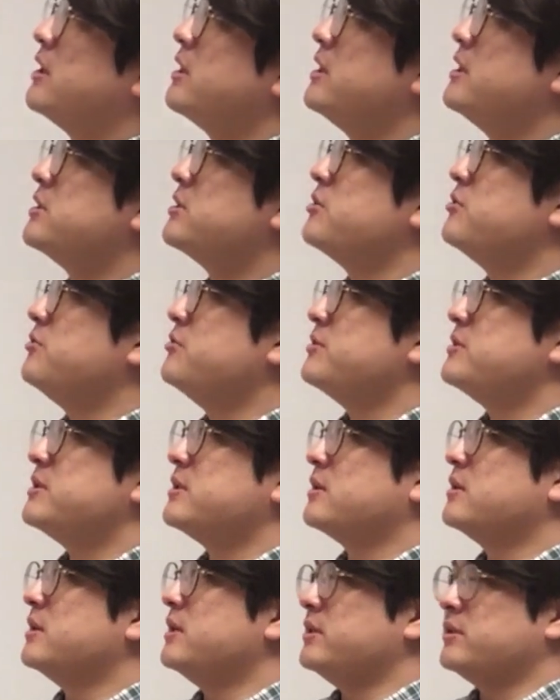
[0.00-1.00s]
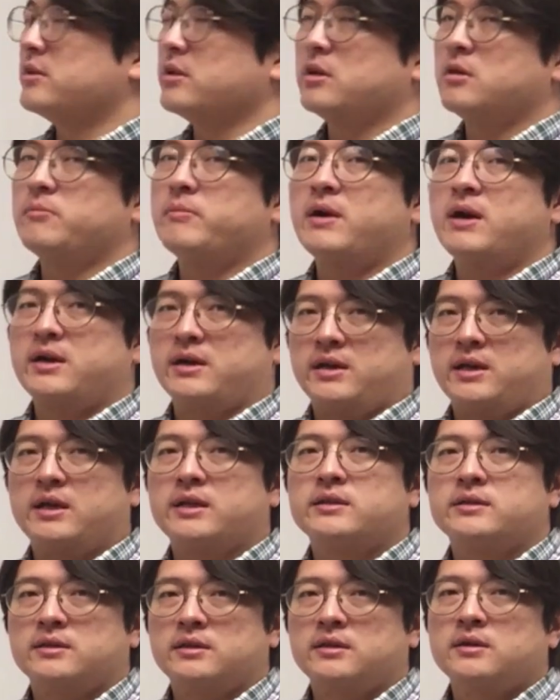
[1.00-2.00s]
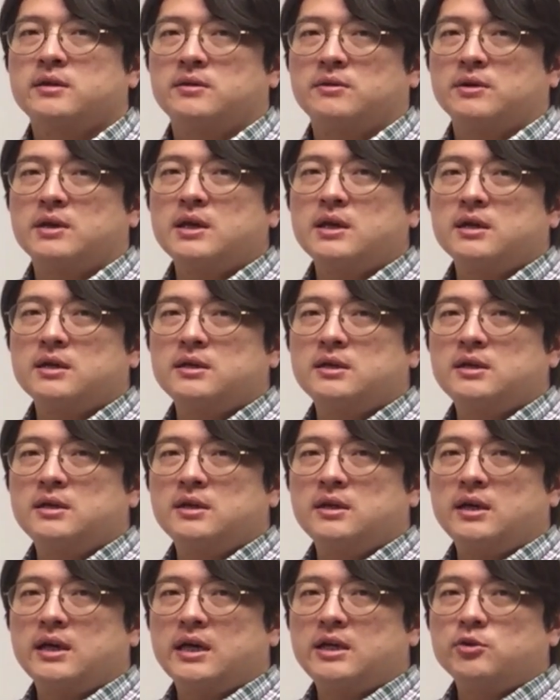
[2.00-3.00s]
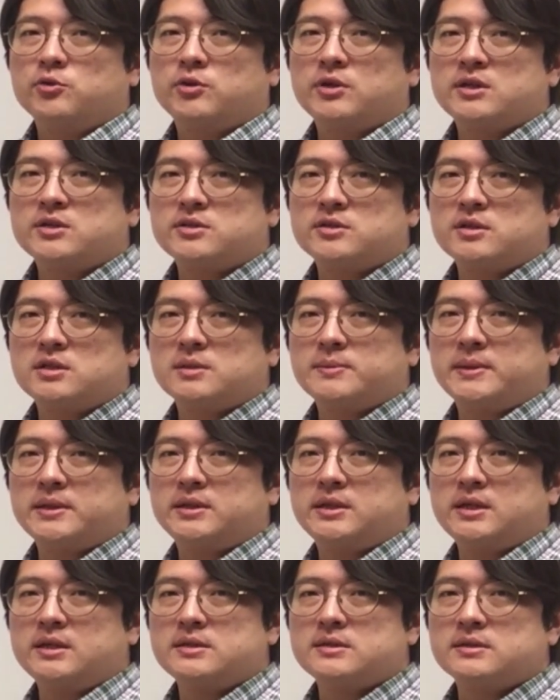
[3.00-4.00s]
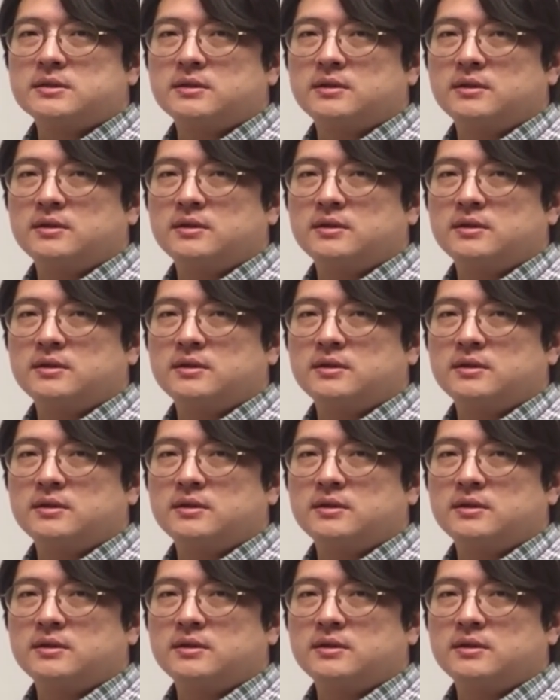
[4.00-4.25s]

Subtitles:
is using an internal market. Okay, any questions about this?